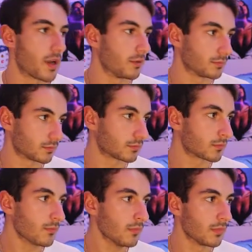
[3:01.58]
route.
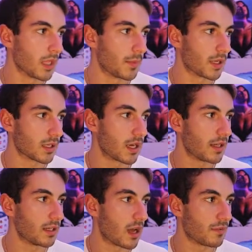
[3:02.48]
I'm going to
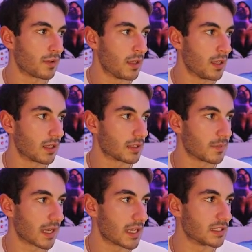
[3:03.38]
cut it off because
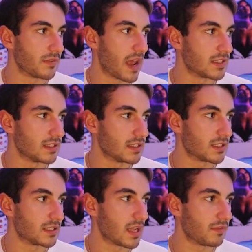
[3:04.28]
my guy's fast and
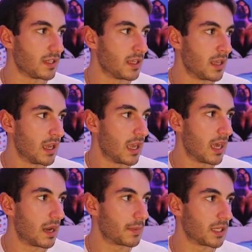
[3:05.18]
he's a safety,
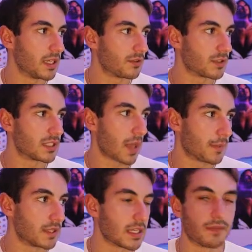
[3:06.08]
and I'm going to
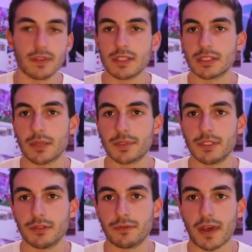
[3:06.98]
intercept it. Definitely
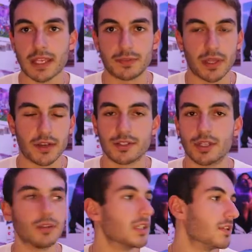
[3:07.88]
substitute fast players.
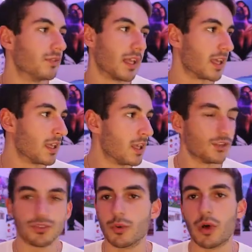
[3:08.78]
Don't leave like
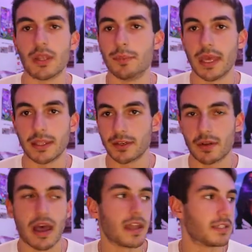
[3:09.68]
Jawan Bentley
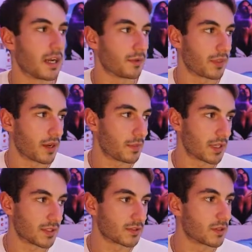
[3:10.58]
or Hightower there
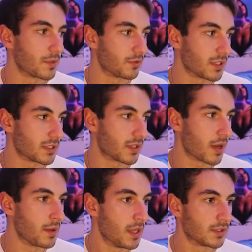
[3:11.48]
because they're going to be really
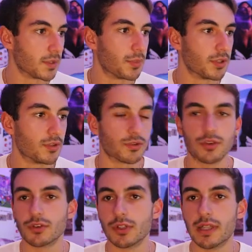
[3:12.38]
slow. So put
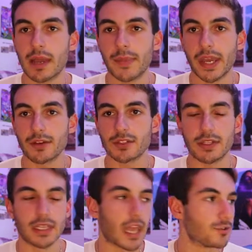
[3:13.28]
your good linebackers
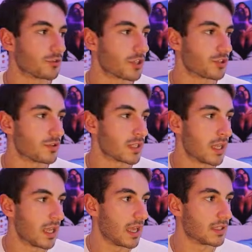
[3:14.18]
on the edge rushers
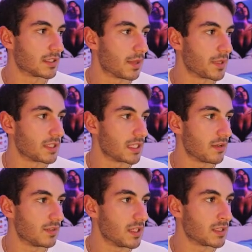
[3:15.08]
and sub in
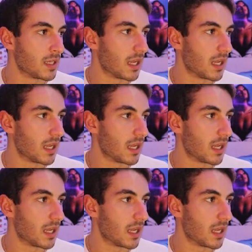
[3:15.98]
safeties.